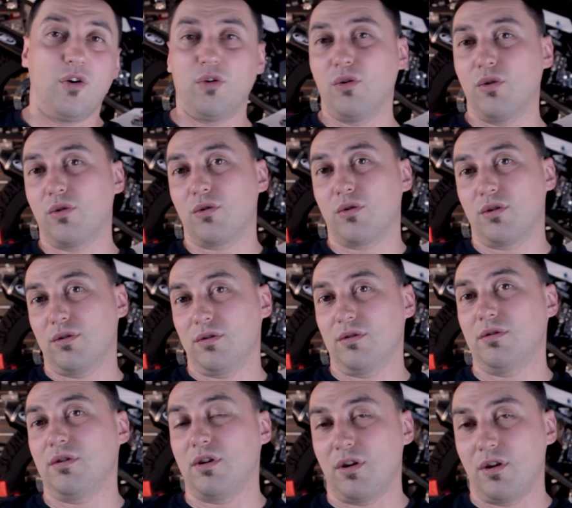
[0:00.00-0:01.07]
or
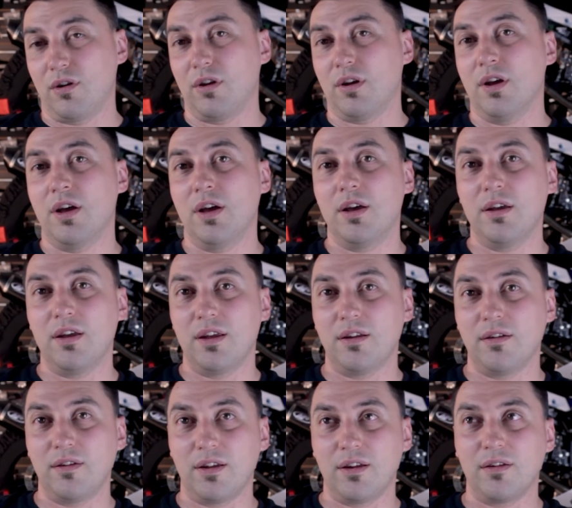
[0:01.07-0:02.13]
you know,
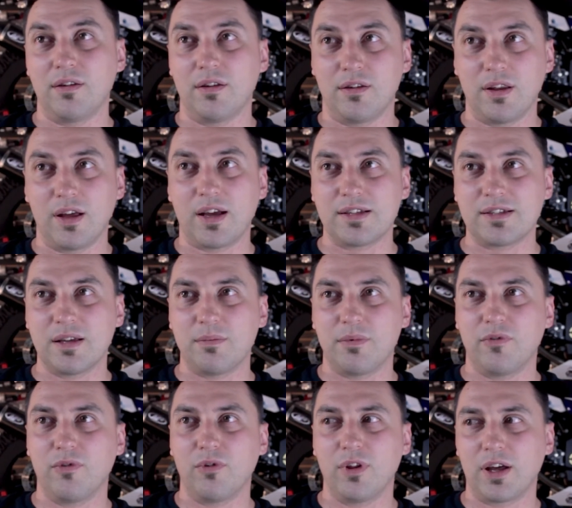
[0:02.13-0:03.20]
in like I said
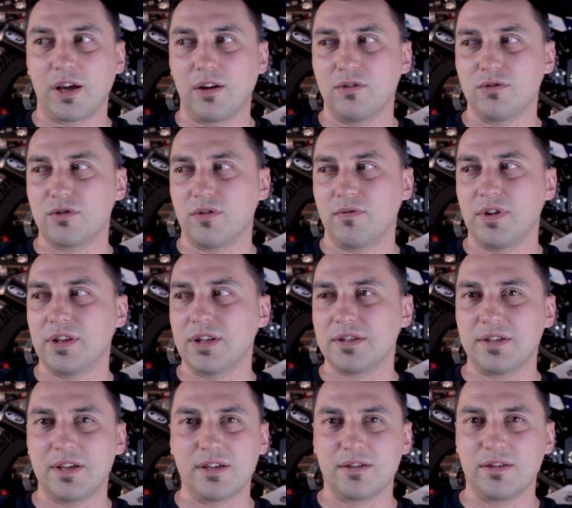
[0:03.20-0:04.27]
before, like during winter
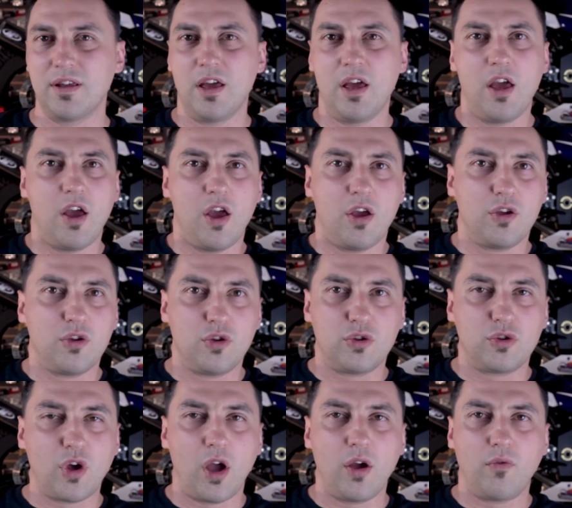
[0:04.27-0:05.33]
season, you
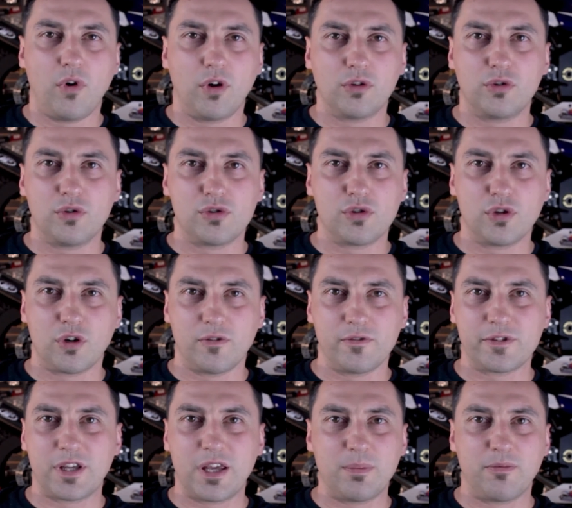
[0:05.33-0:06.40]
don't want to sort of
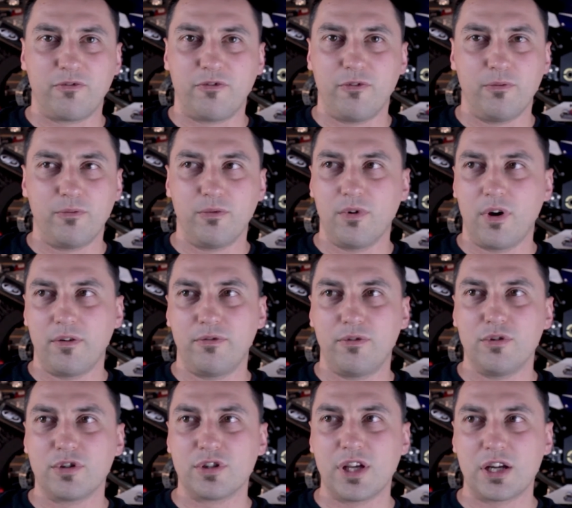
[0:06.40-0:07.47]
skip a
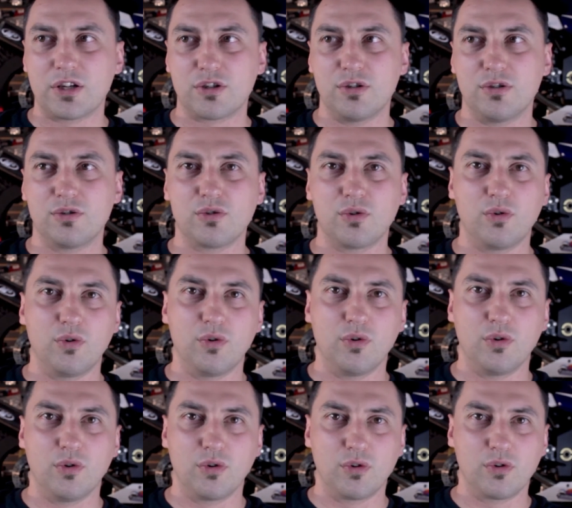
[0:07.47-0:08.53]
few sessions,
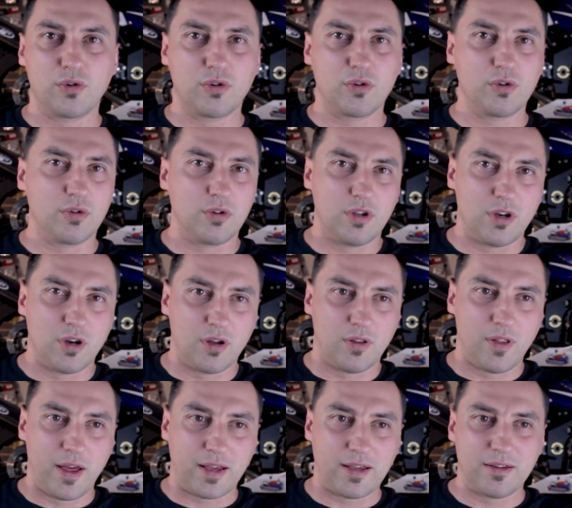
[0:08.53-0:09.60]
or, you know,
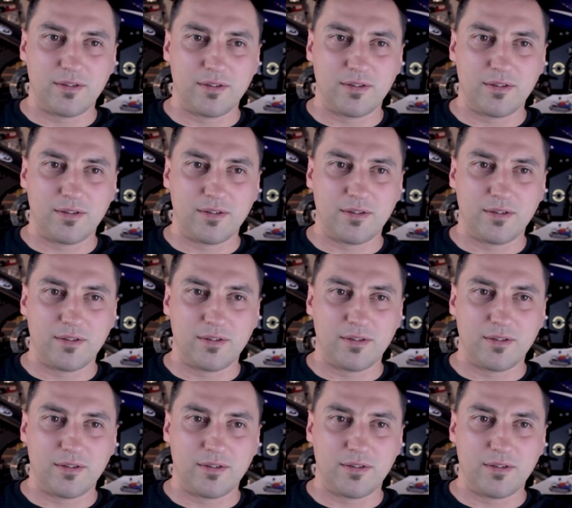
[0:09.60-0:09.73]
like